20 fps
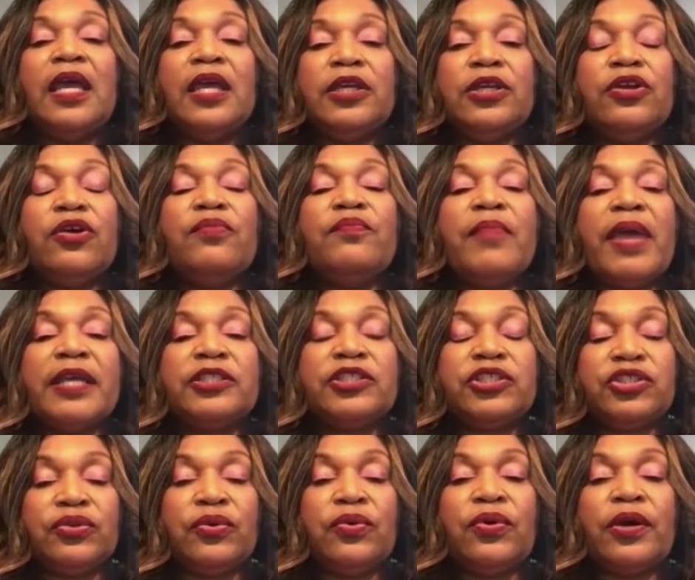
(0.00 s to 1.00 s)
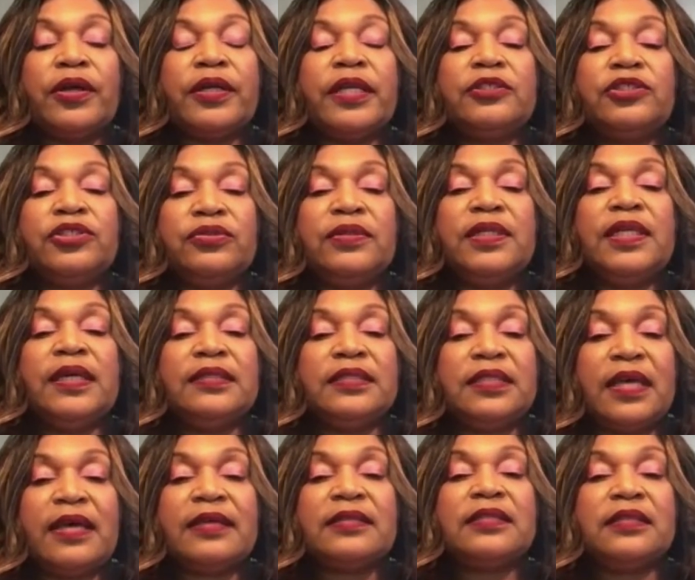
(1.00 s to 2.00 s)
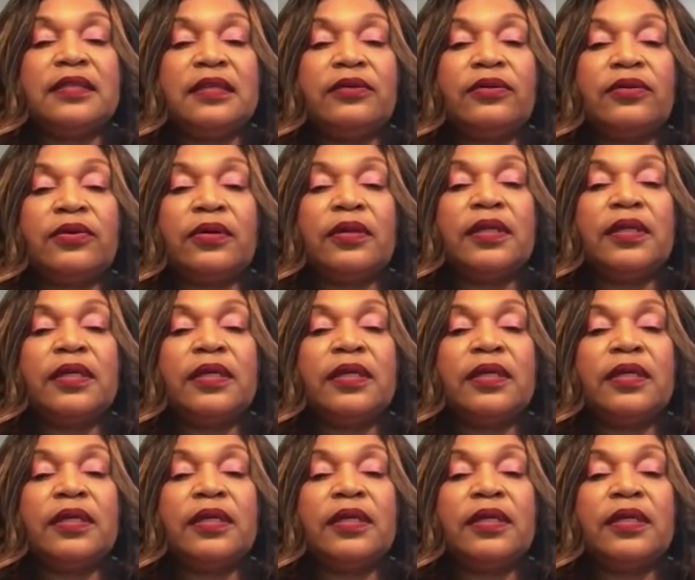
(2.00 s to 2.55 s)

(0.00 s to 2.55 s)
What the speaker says: make sure that you get tested early.